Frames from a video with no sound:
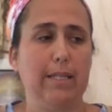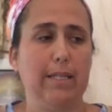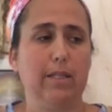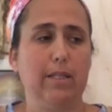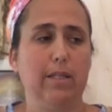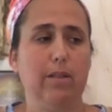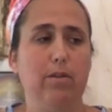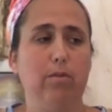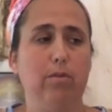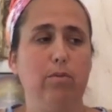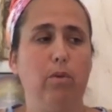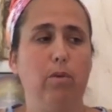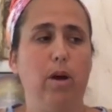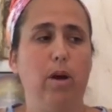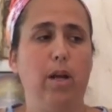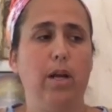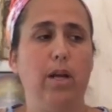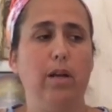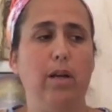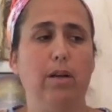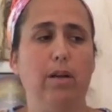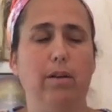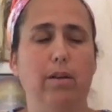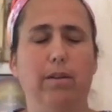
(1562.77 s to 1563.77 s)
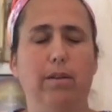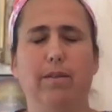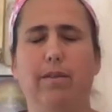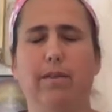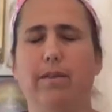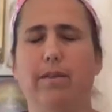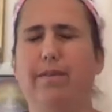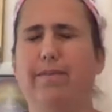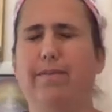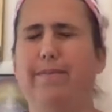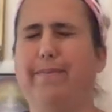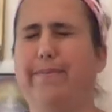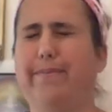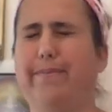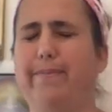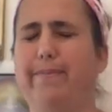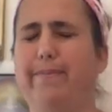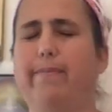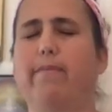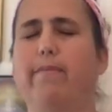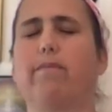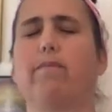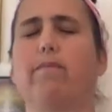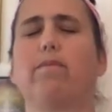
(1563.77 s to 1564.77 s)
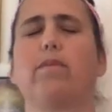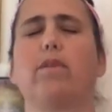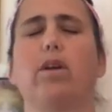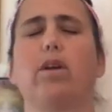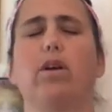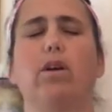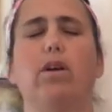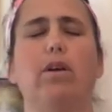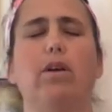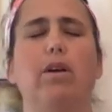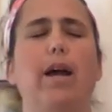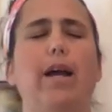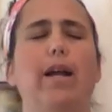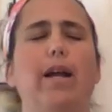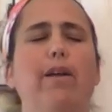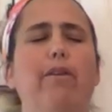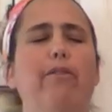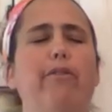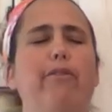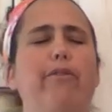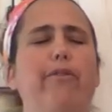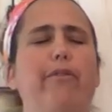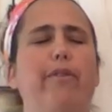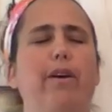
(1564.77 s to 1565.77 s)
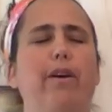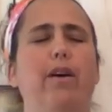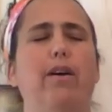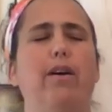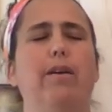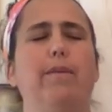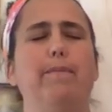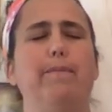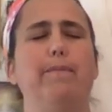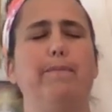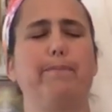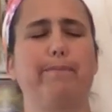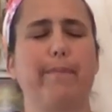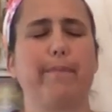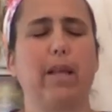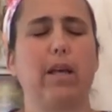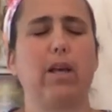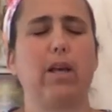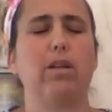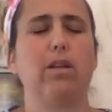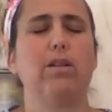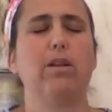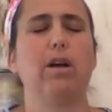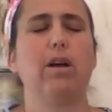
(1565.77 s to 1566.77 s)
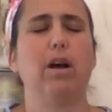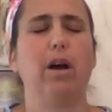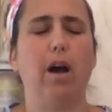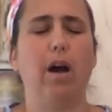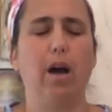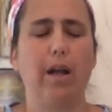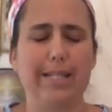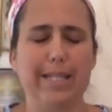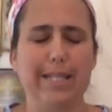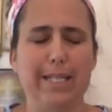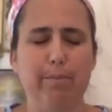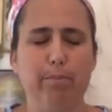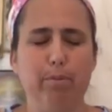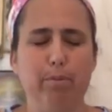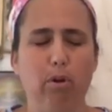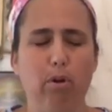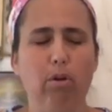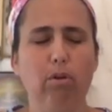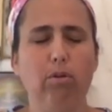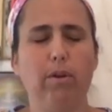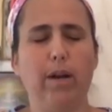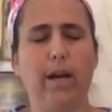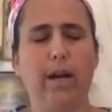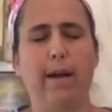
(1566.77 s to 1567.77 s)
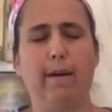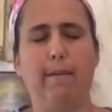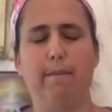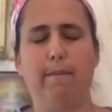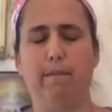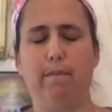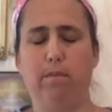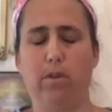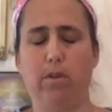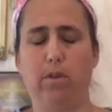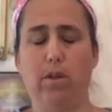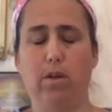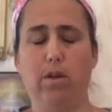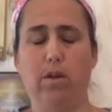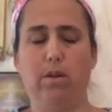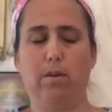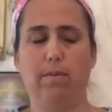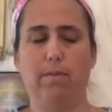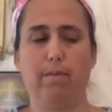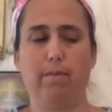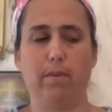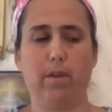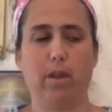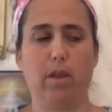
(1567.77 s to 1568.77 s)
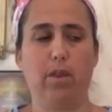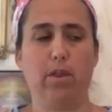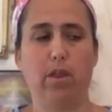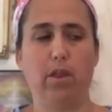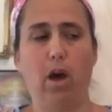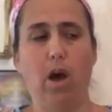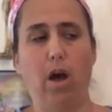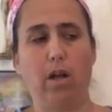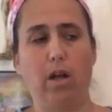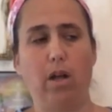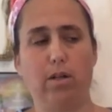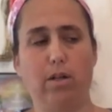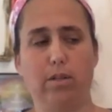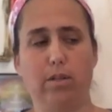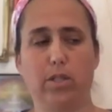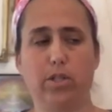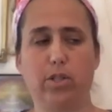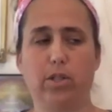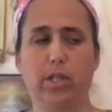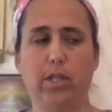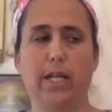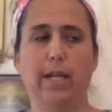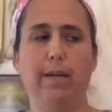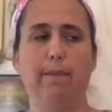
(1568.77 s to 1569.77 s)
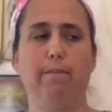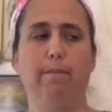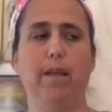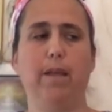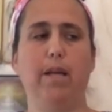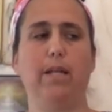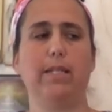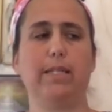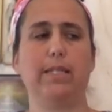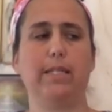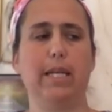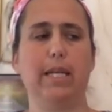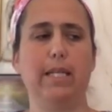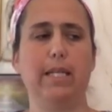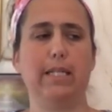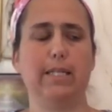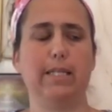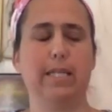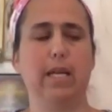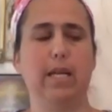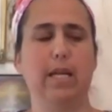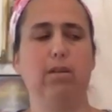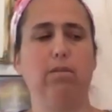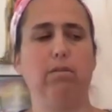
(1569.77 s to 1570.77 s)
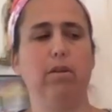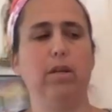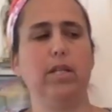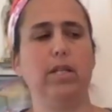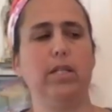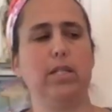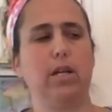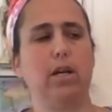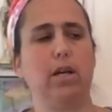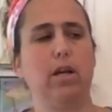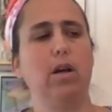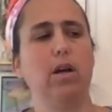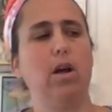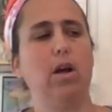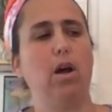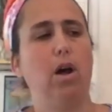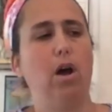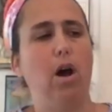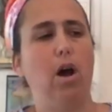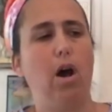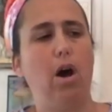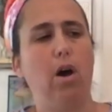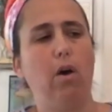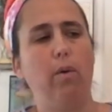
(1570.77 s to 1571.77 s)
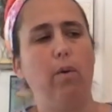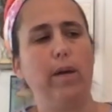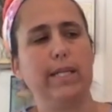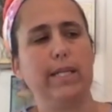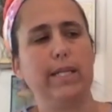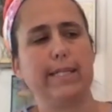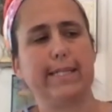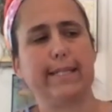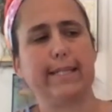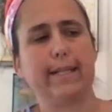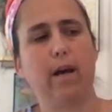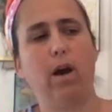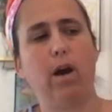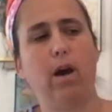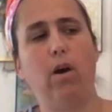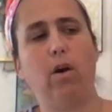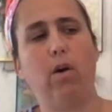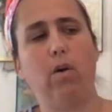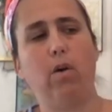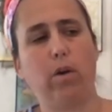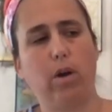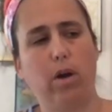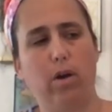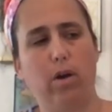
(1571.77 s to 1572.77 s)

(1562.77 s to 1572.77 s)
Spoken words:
you want to kind of deprogram the thought stream that says that you need to always go